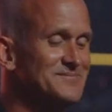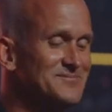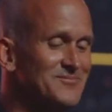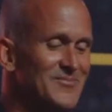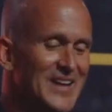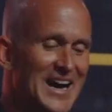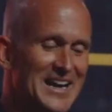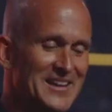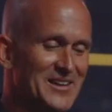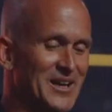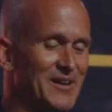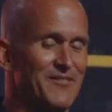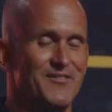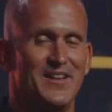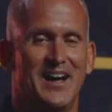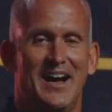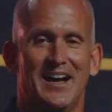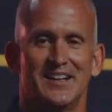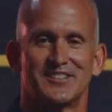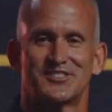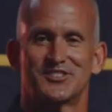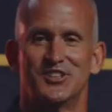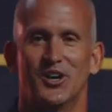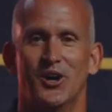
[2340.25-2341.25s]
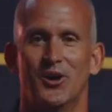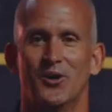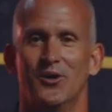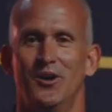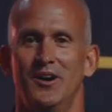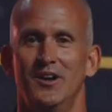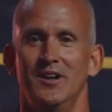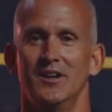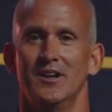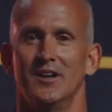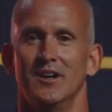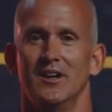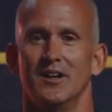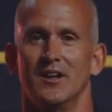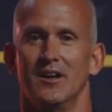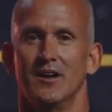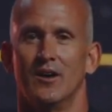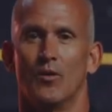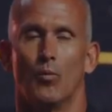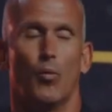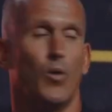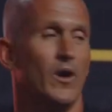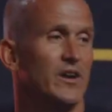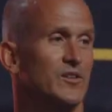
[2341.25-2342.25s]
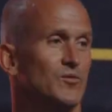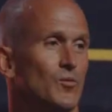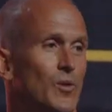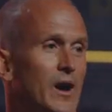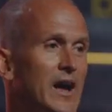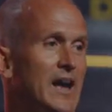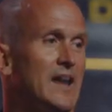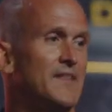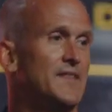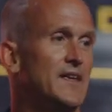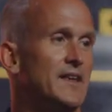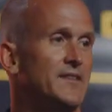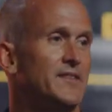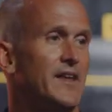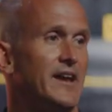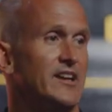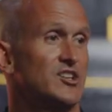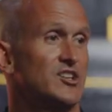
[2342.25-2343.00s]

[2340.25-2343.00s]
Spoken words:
I love that. So, one way that they